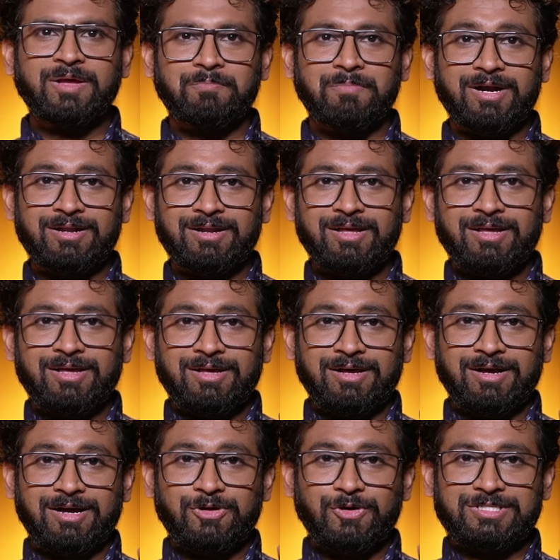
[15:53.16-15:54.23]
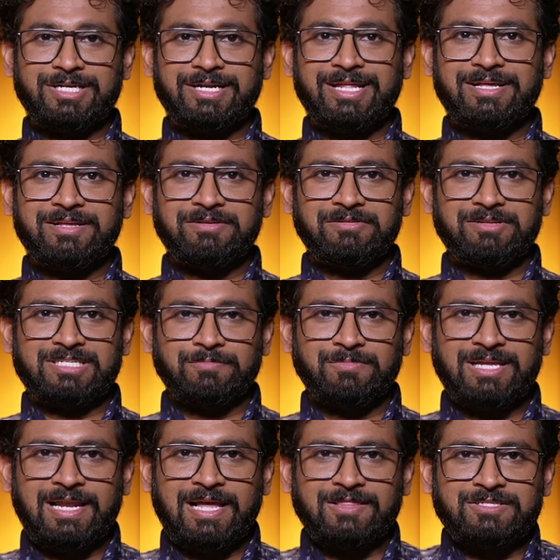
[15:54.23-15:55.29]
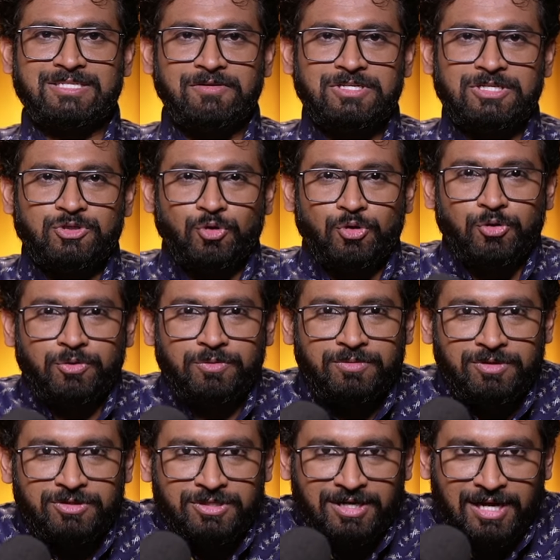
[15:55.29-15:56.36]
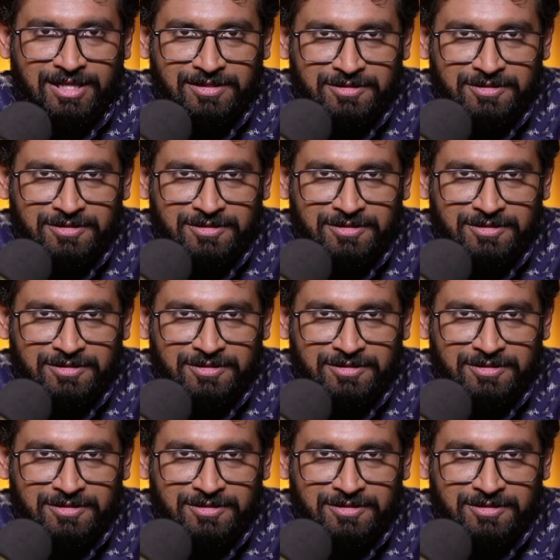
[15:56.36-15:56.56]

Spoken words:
But you are sitting something like this. I will just show you. You are sitting like